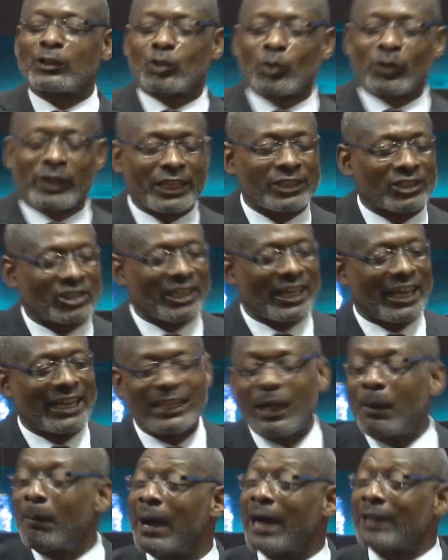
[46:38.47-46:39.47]
to this lady
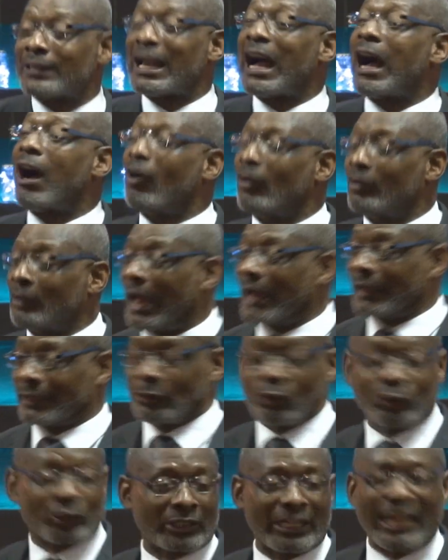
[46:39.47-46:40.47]
about how I,
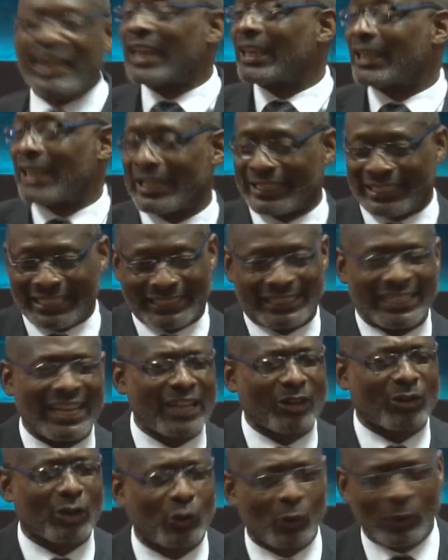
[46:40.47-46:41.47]
got, I get
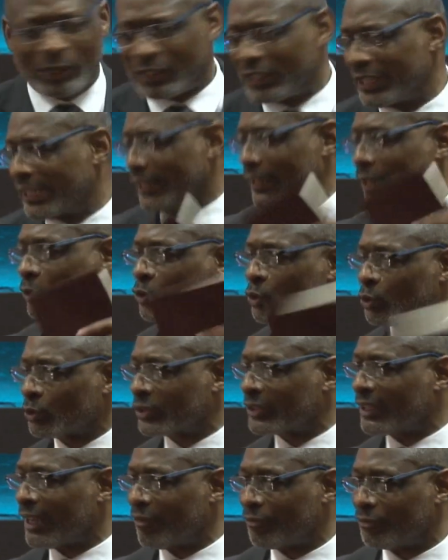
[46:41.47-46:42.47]
angry quickly and I do
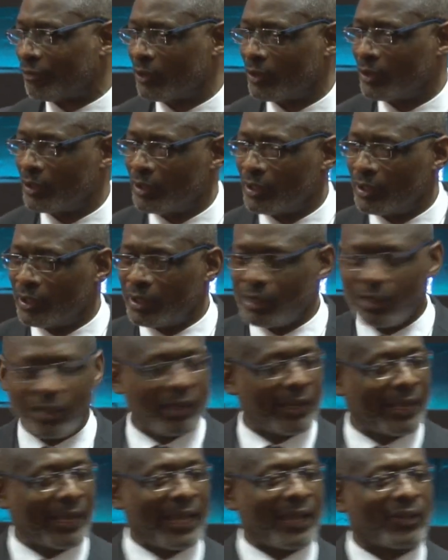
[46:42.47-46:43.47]
stuff.
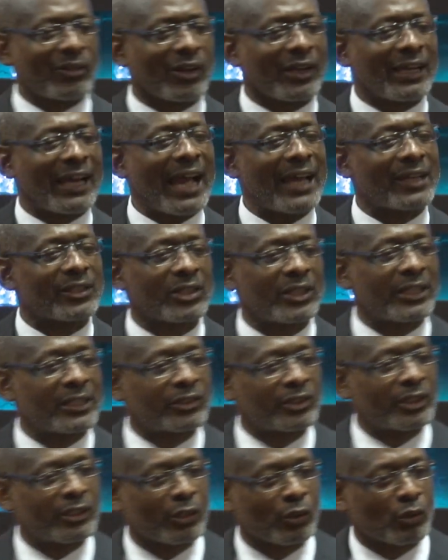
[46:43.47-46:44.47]
And the guy is
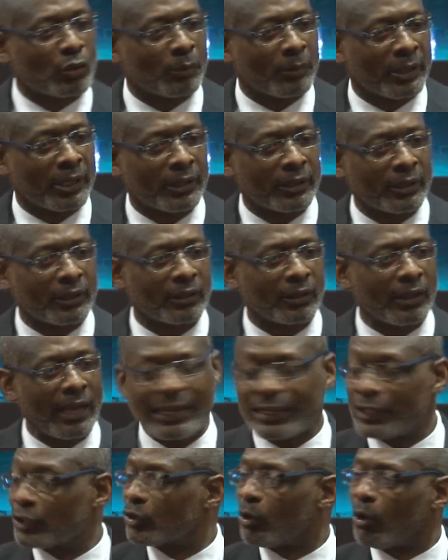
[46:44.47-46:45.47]
listening to me, and
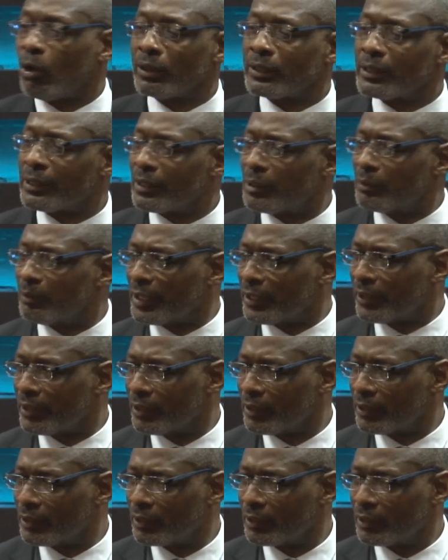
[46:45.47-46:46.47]
he's older than me.
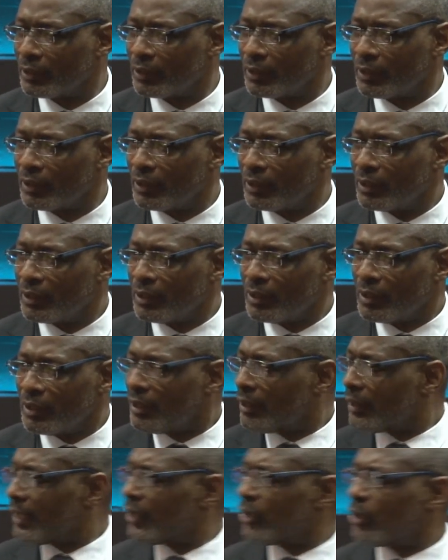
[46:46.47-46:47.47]

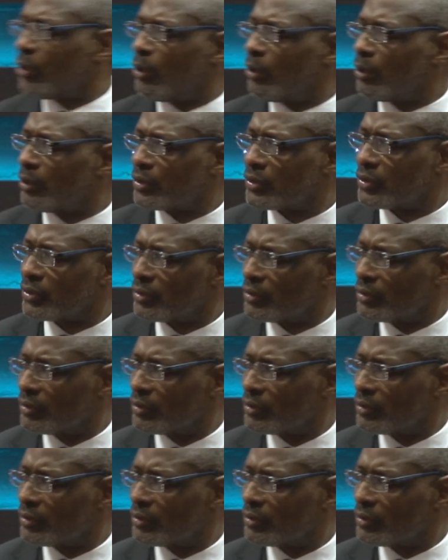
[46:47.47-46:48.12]
And he goes,